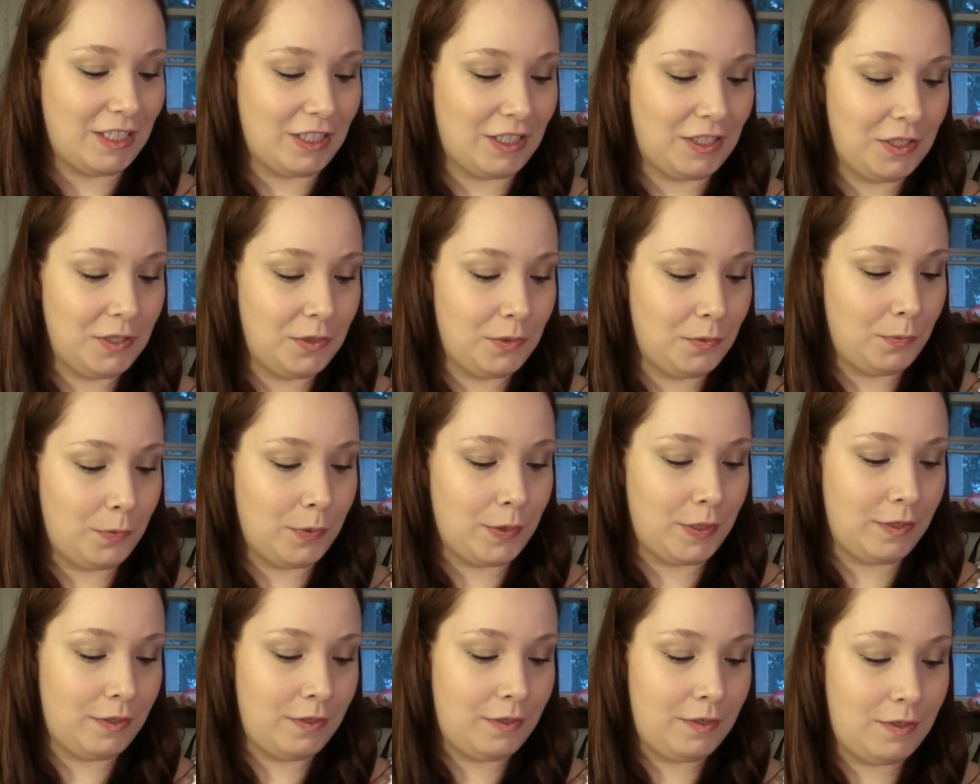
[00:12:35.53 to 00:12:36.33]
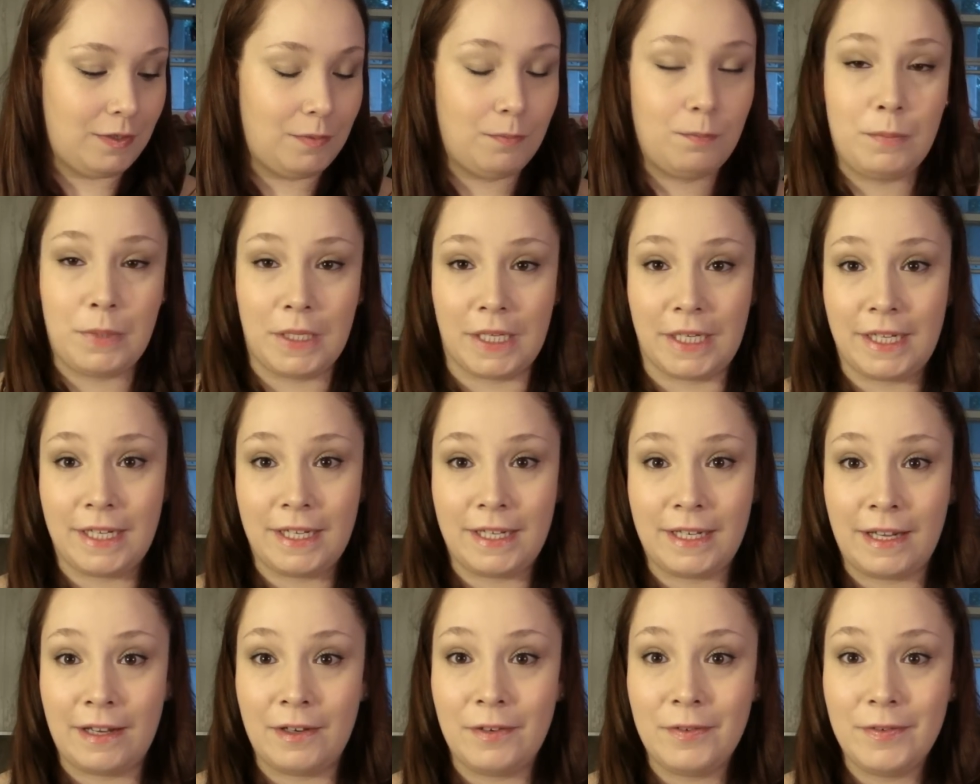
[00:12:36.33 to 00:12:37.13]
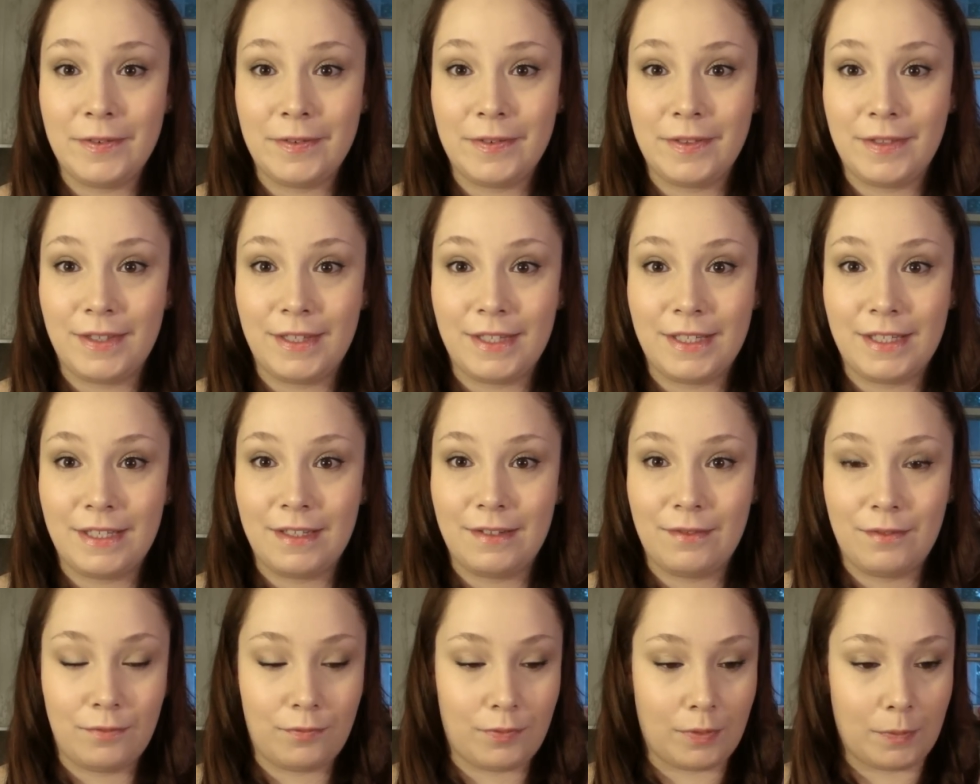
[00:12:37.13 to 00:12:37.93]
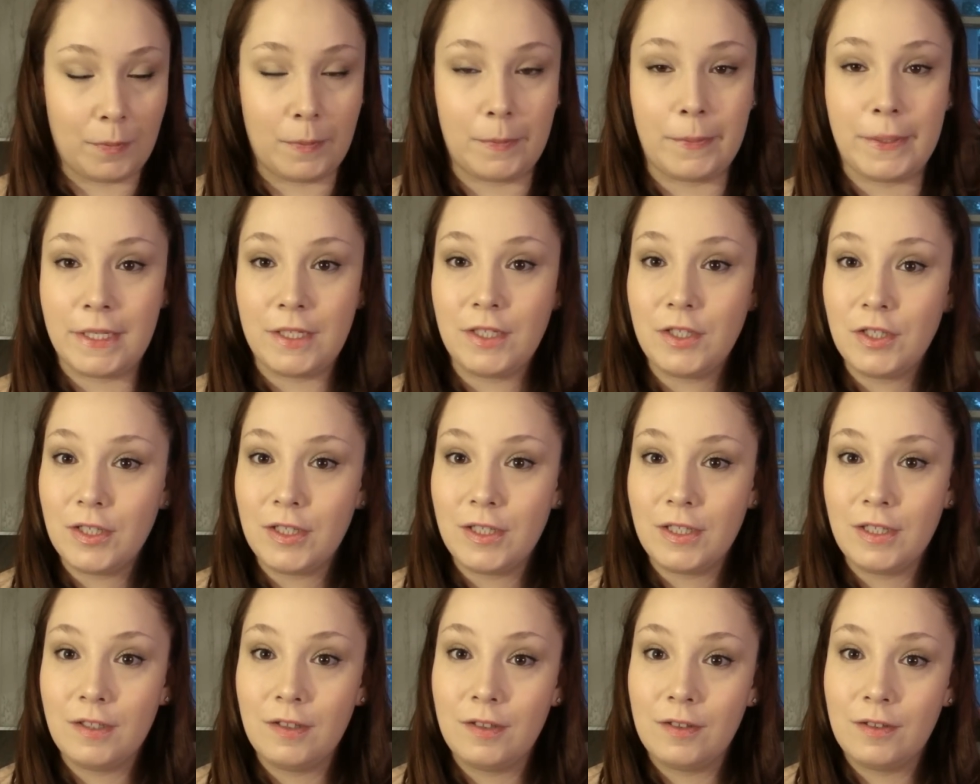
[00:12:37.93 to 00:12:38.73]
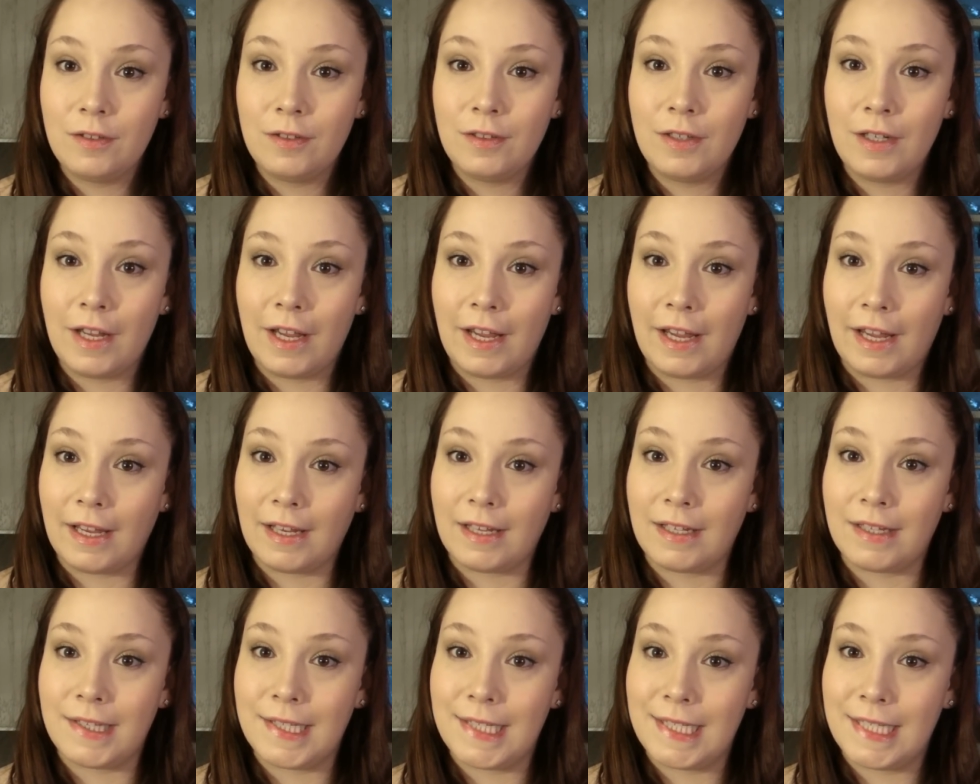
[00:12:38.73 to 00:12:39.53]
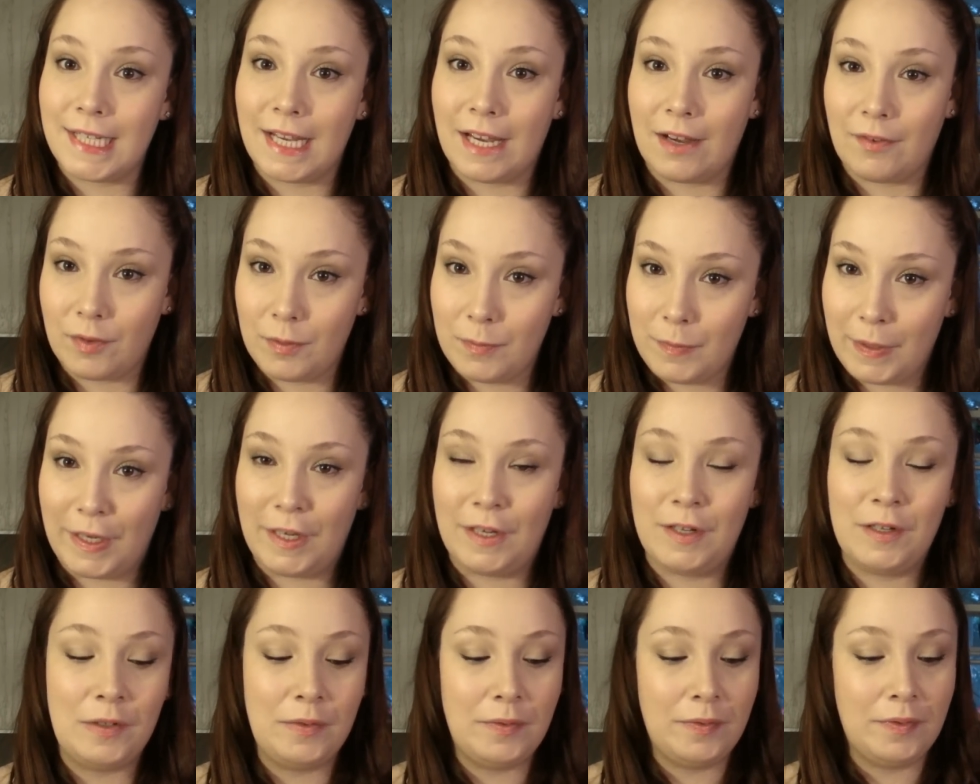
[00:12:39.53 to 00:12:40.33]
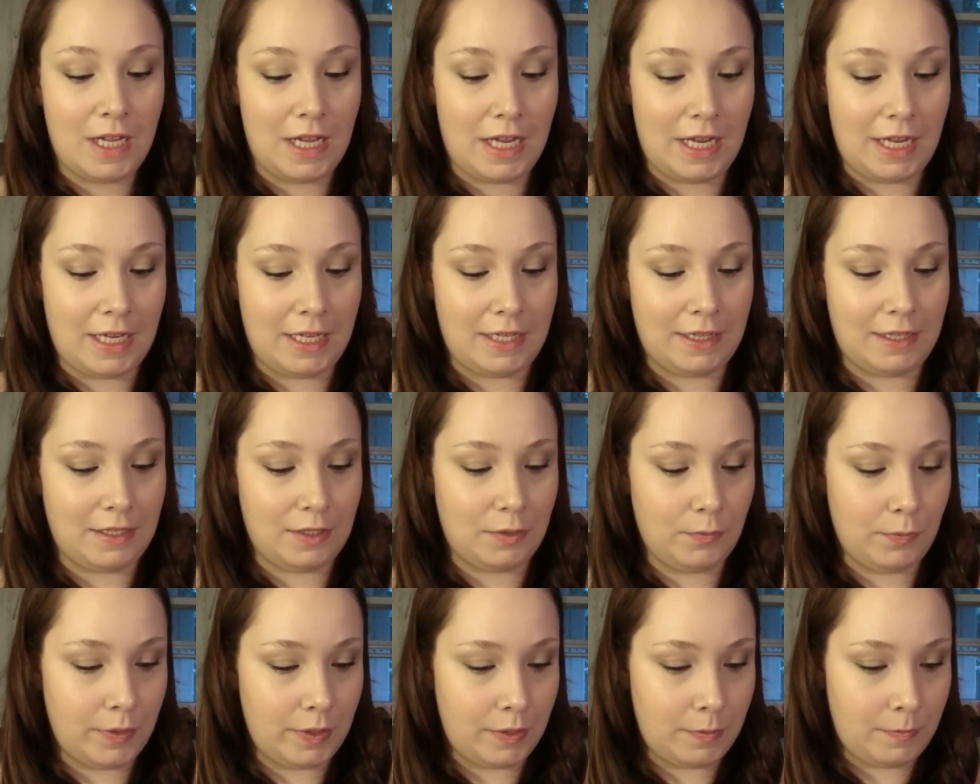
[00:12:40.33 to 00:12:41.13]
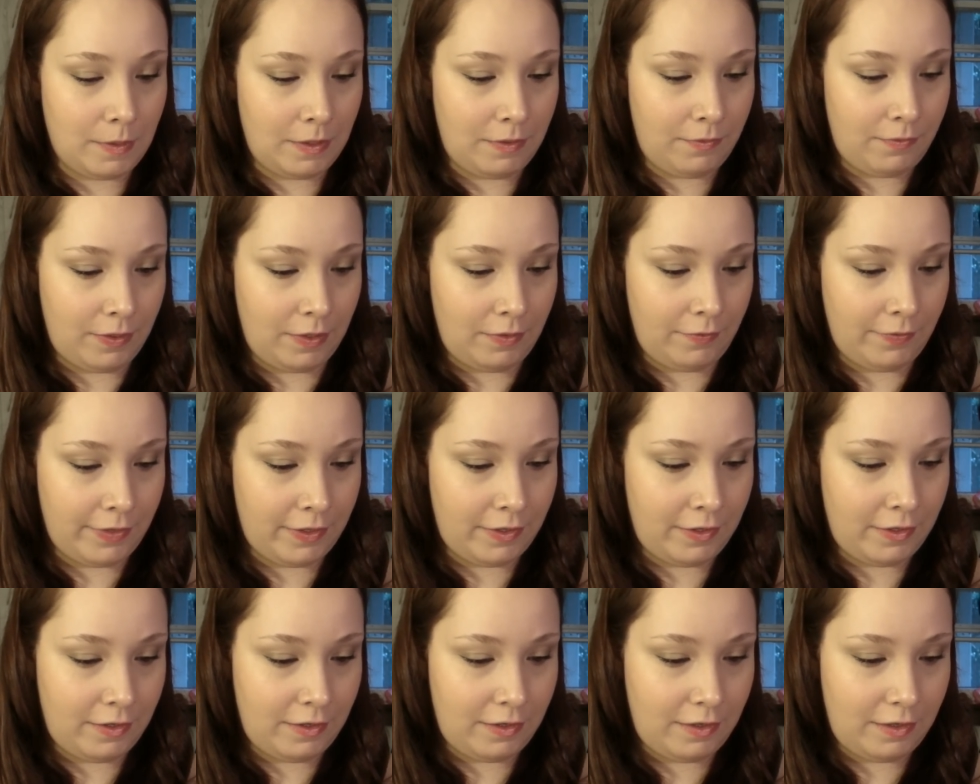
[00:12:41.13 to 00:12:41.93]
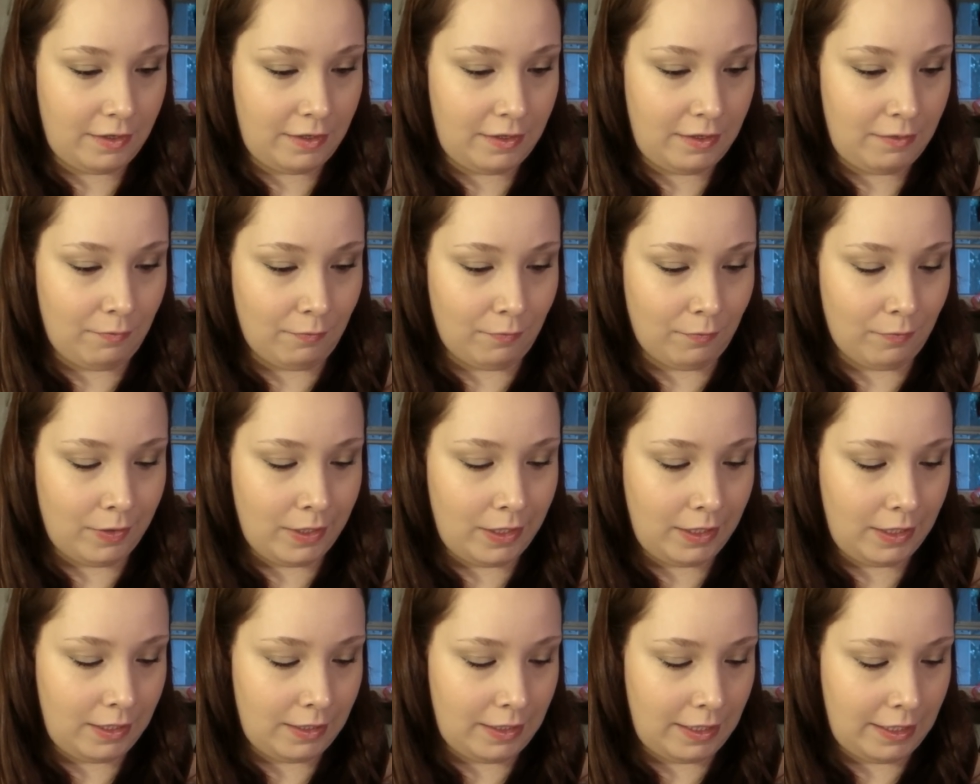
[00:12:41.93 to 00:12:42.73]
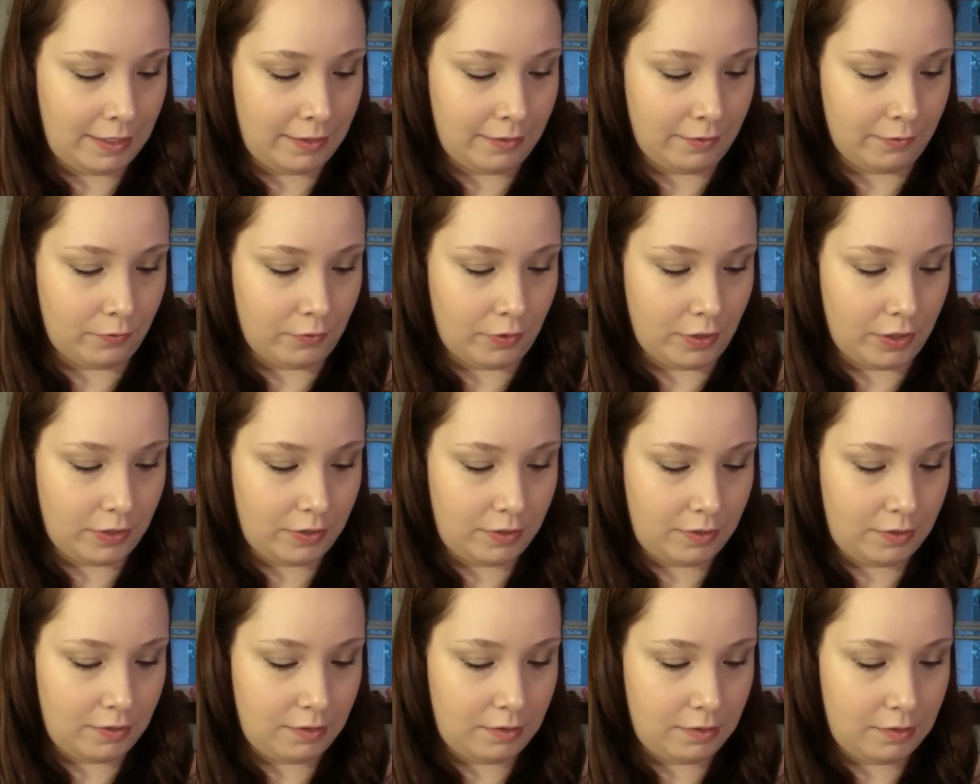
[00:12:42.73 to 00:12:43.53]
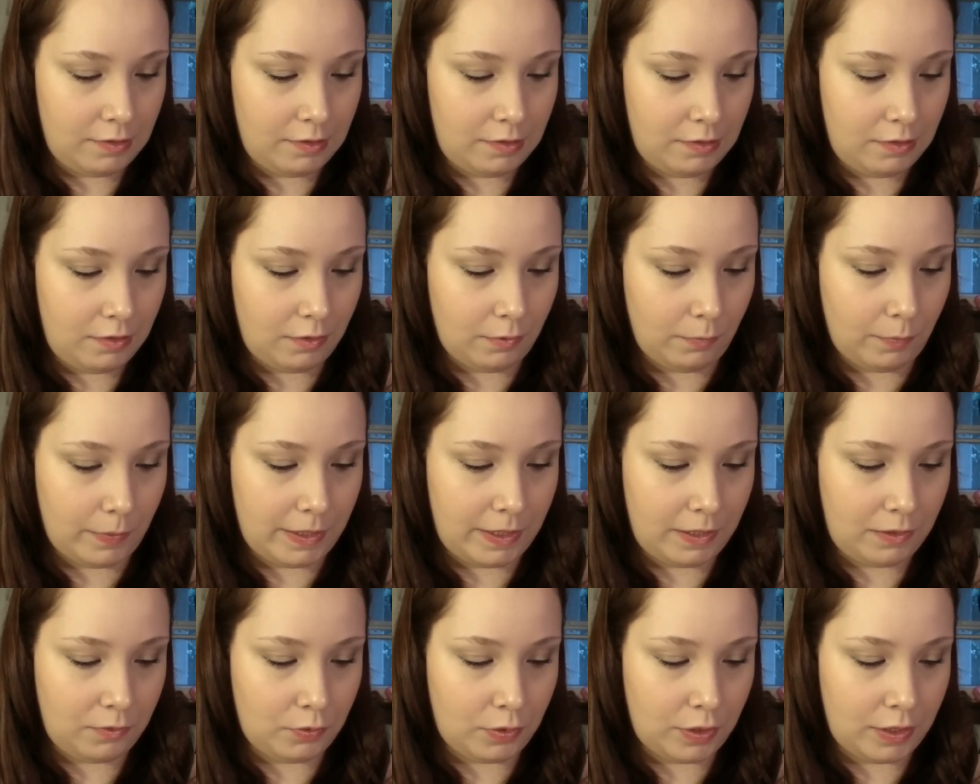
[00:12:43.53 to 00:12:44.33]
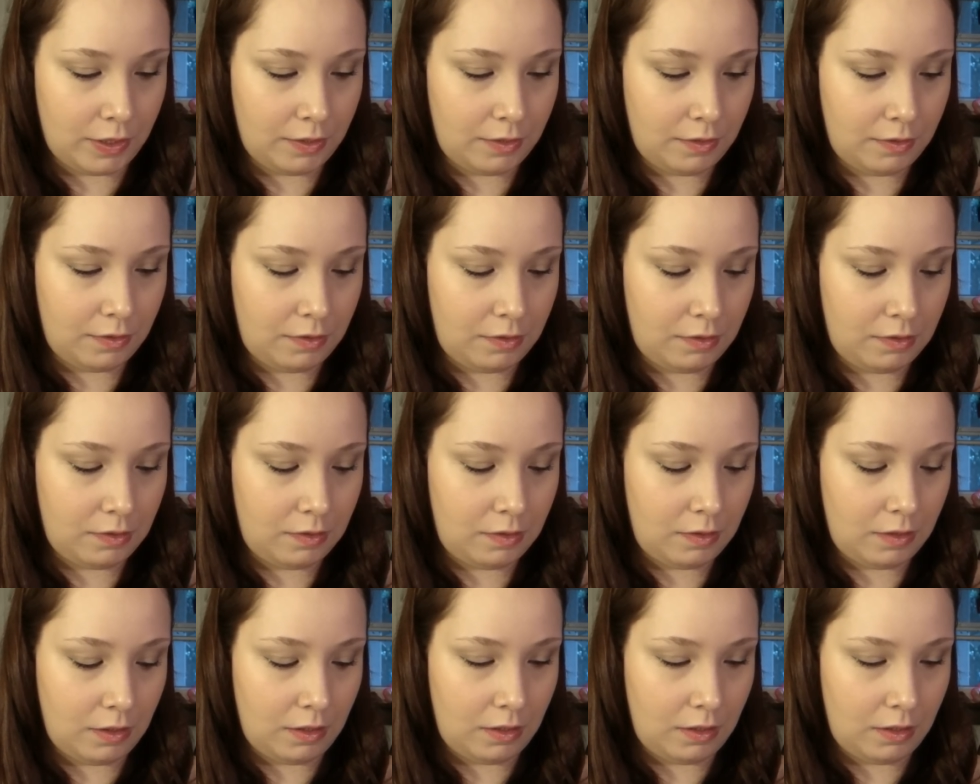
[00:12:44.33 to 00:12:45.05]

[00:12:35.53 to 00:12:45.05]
You would pick it out from a picture and have it made. And this one's my favorite. I really like the dress, the wedding dress.